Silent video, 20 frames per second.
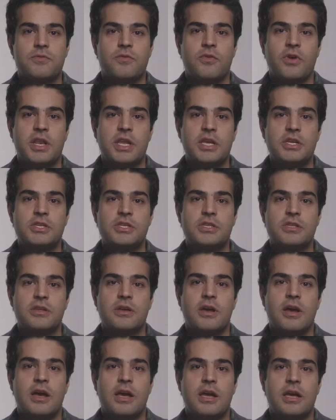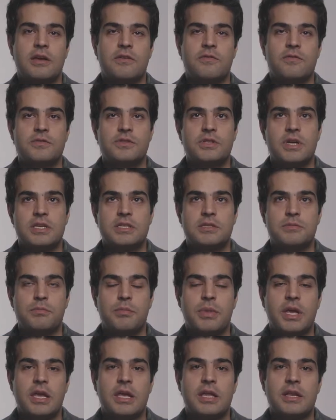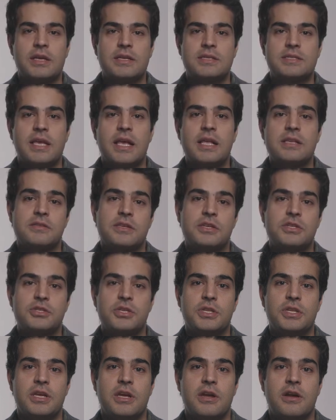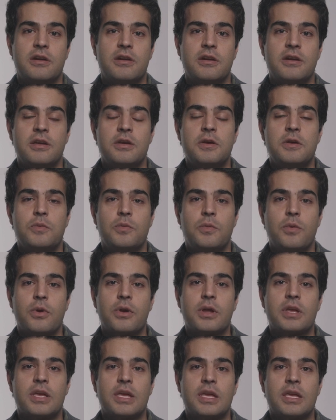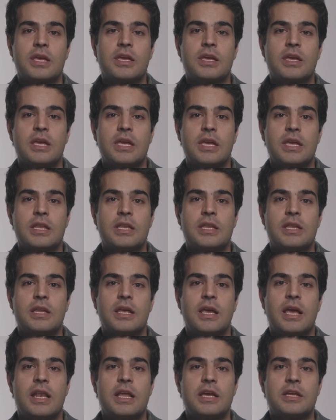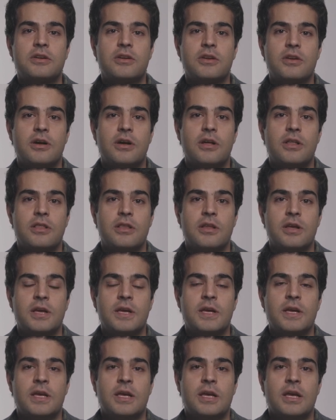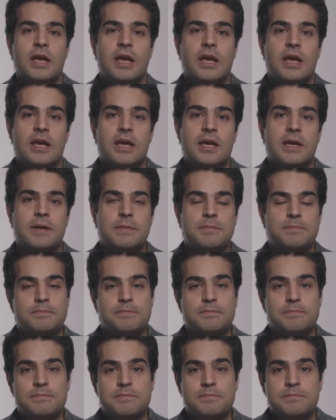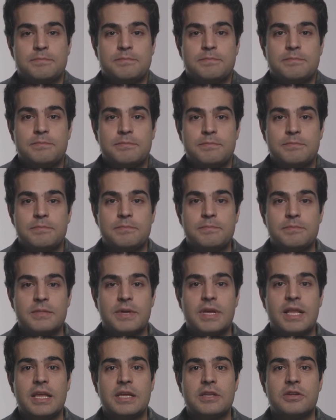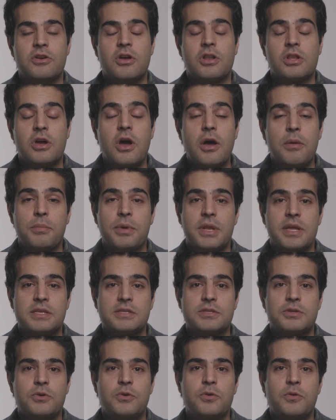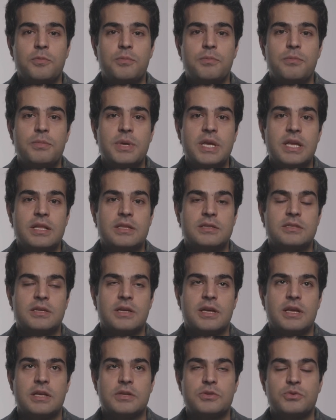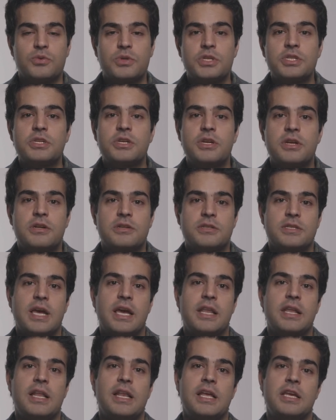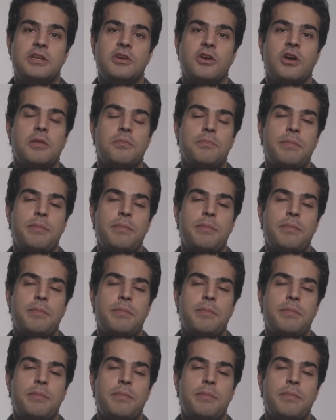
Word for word: finished, I've just been a sales engineer working in electrical uh, electrical companies who build uh, switch gears and electrical